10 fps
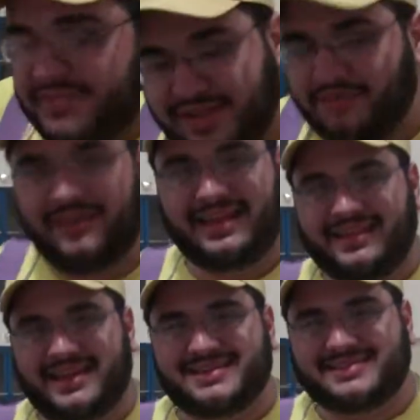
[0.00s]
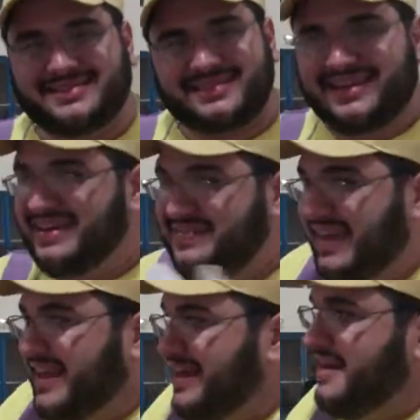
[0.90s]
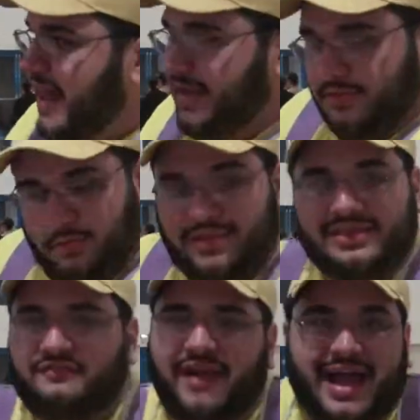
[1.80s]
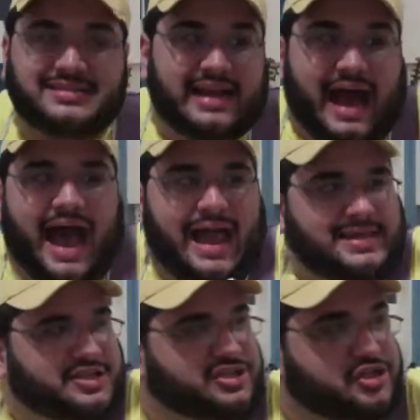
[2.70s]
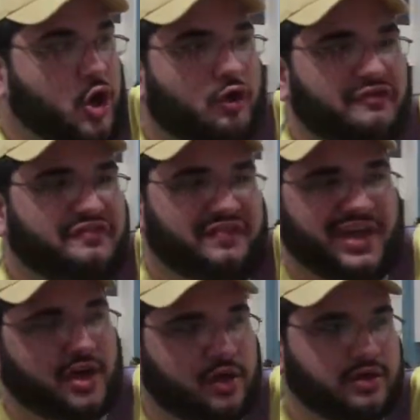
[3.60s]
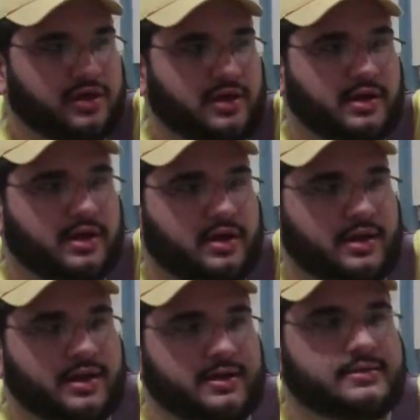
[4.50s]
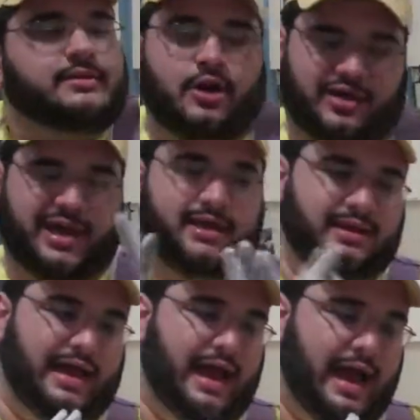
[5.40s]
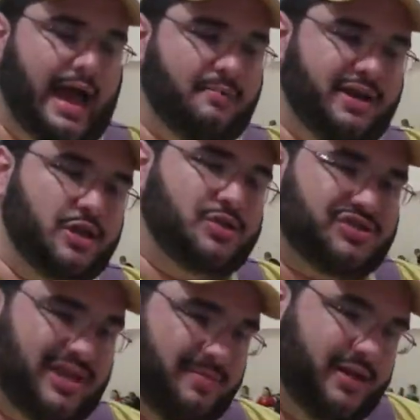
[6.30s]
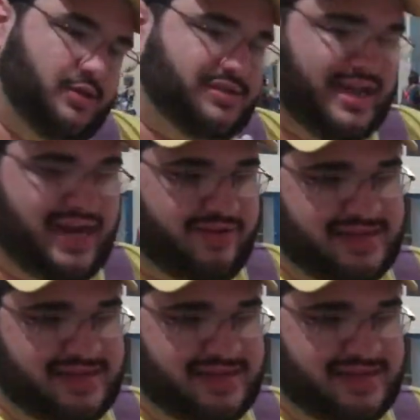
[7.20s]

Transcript: stuff like this. They connect with the fans, and I just don't feel Okay, I'm gonna use I'm gonna use kind of an